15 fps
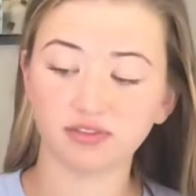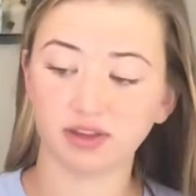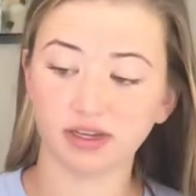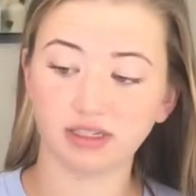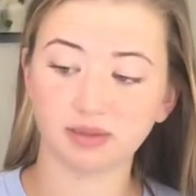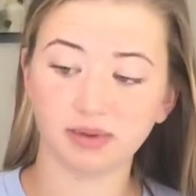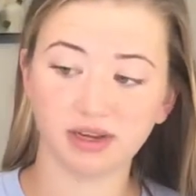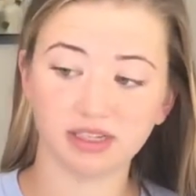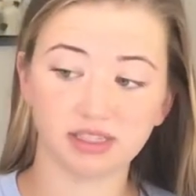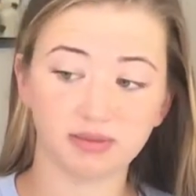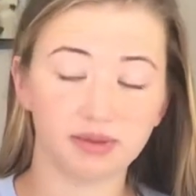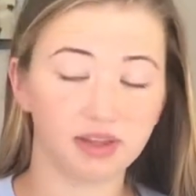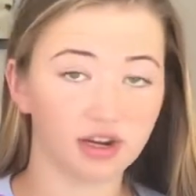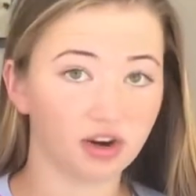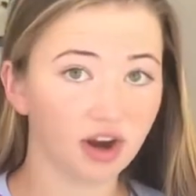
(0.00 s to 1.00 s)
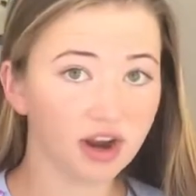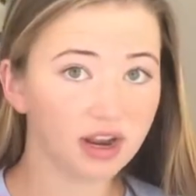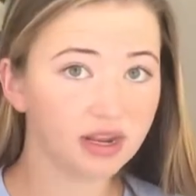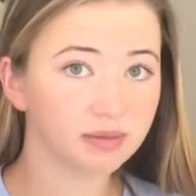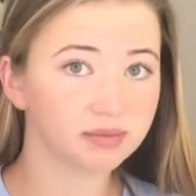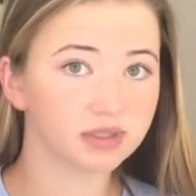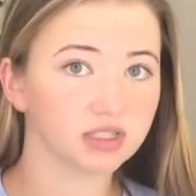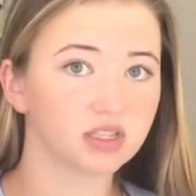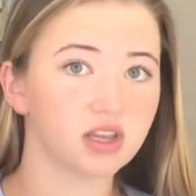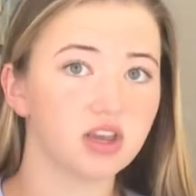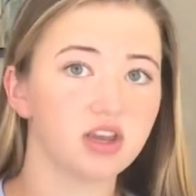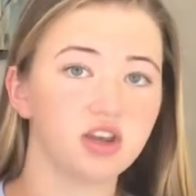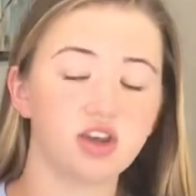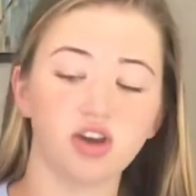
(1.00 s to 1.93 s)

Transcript: like to make it smell like grapes,